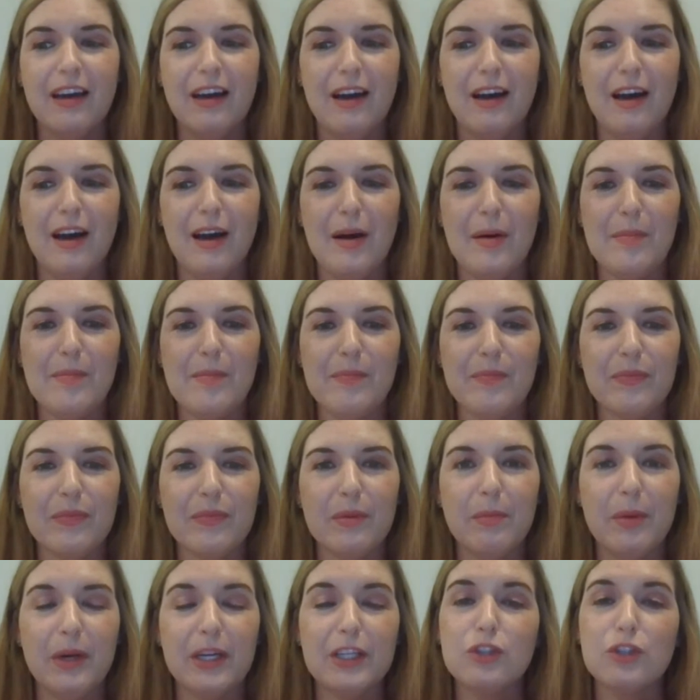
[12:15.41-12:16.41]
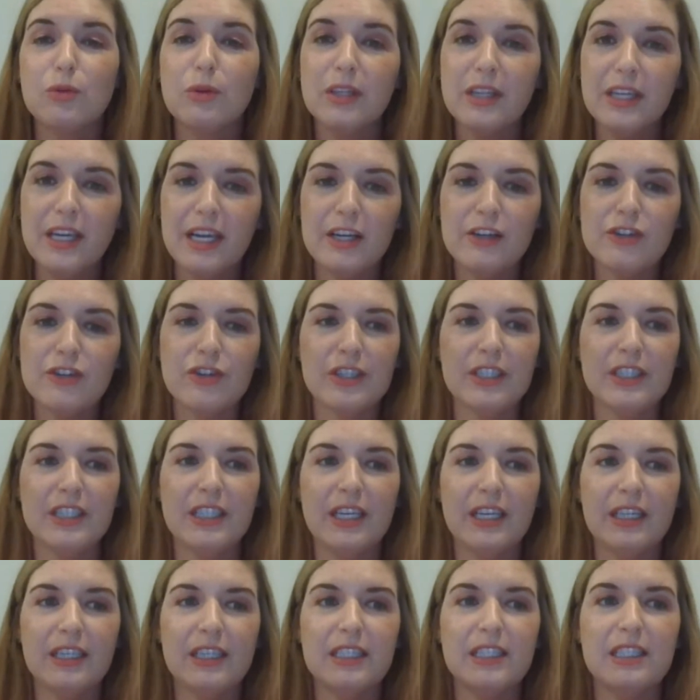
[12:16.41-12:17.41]
Um, but it's really
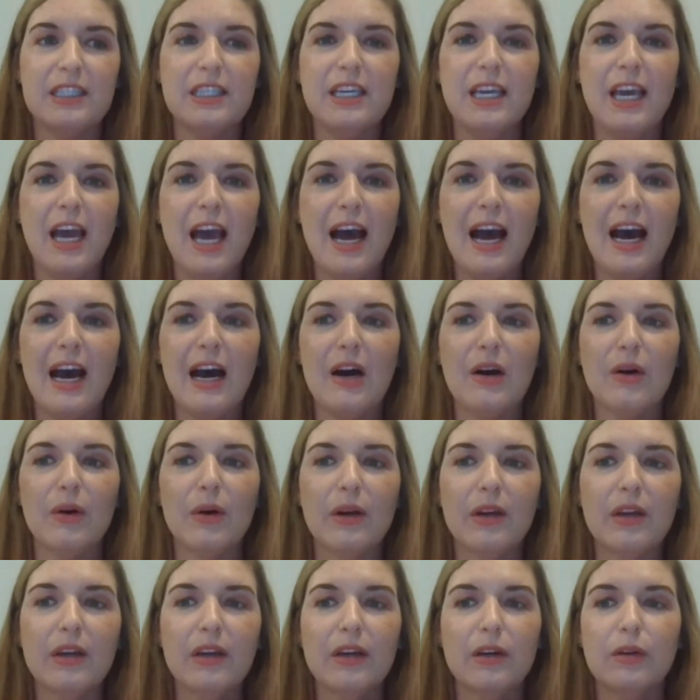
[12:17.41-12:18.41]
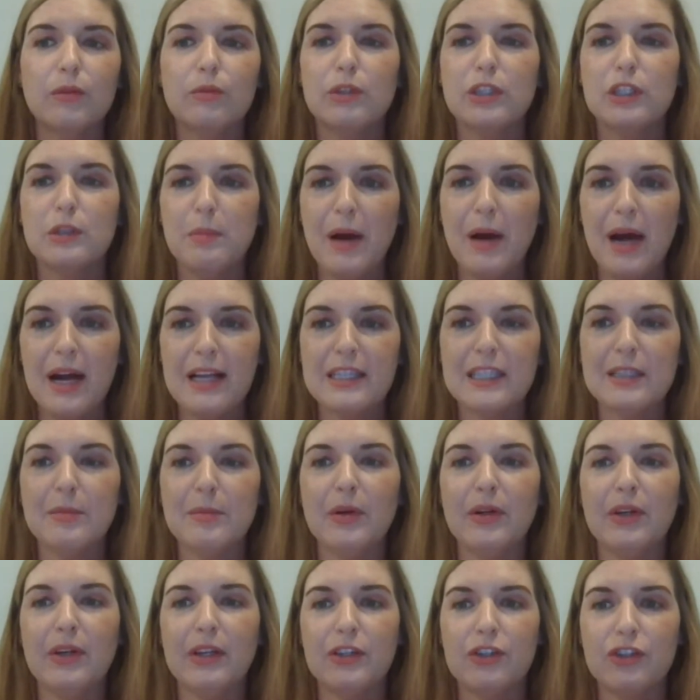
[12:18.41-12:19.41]
interesting to see how
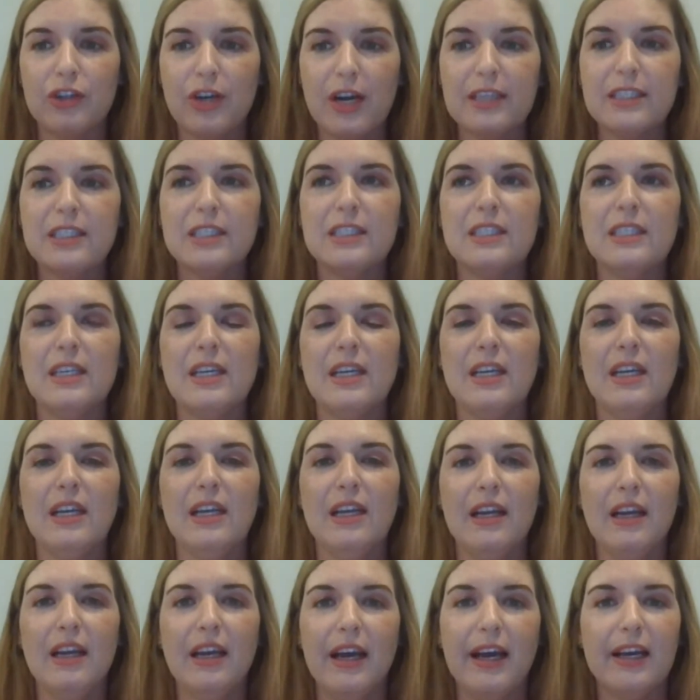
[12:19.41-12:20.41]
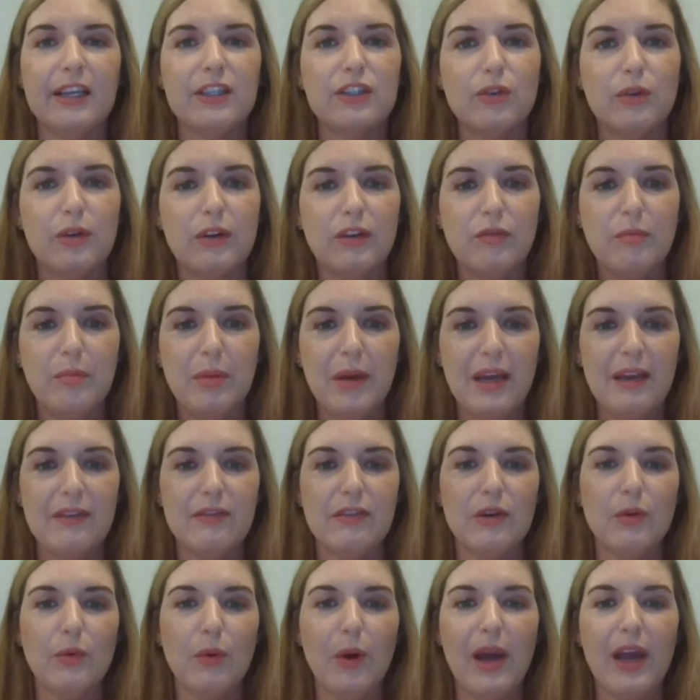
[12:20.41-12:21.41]
responsible and trusted has sort of
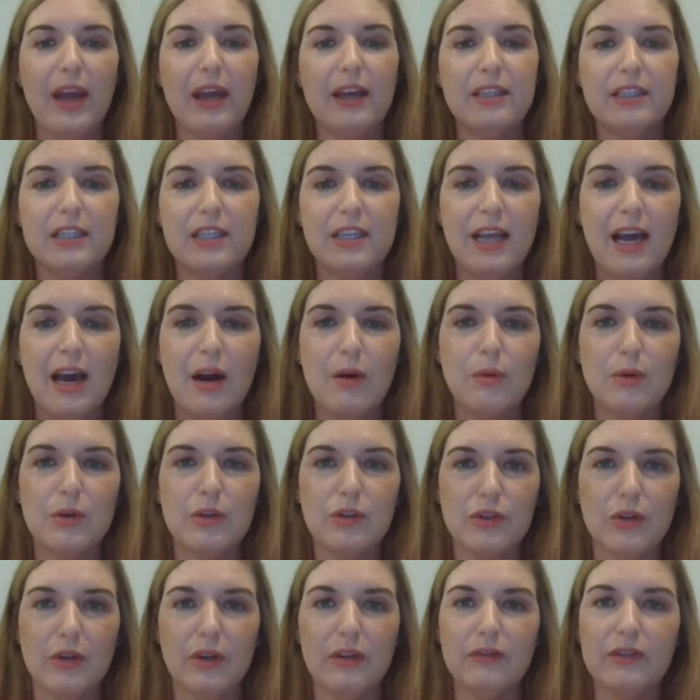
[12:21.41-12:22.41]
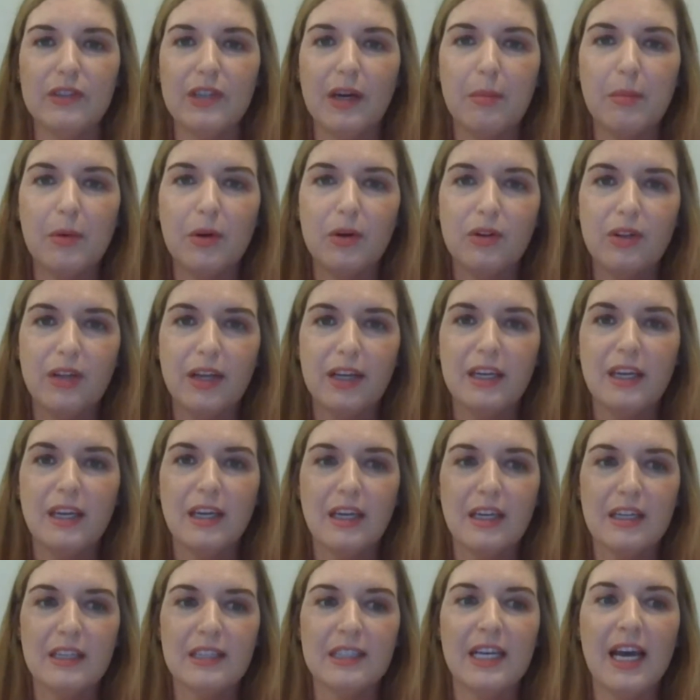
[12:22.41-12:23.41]
paved the way to now we're sort of double
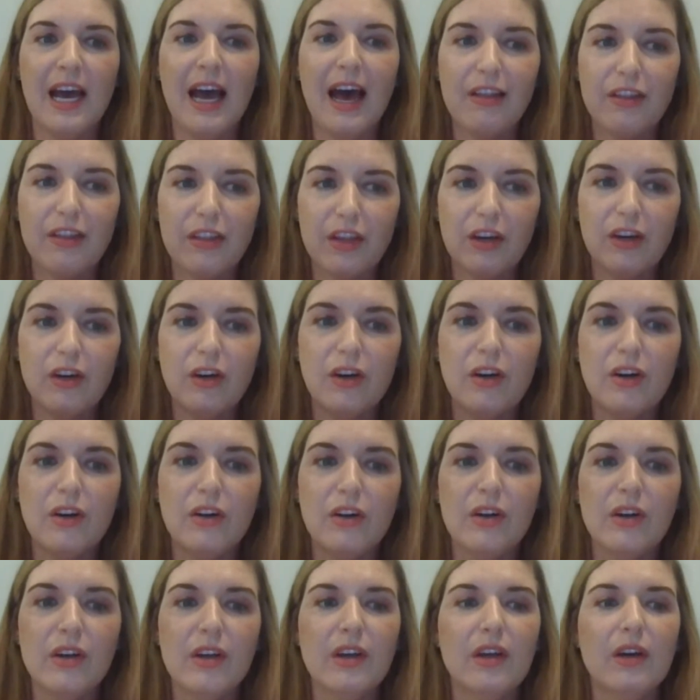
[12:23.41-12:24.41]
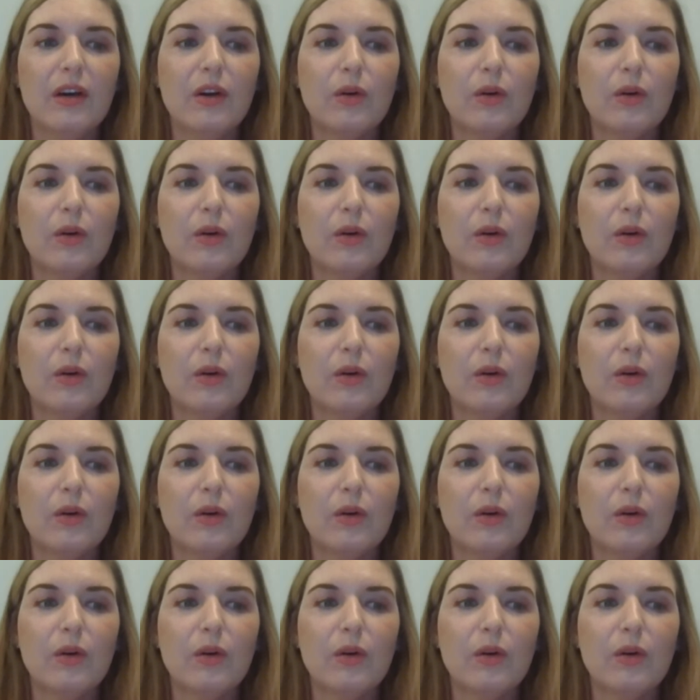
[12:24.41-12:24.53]
clicking into ethical.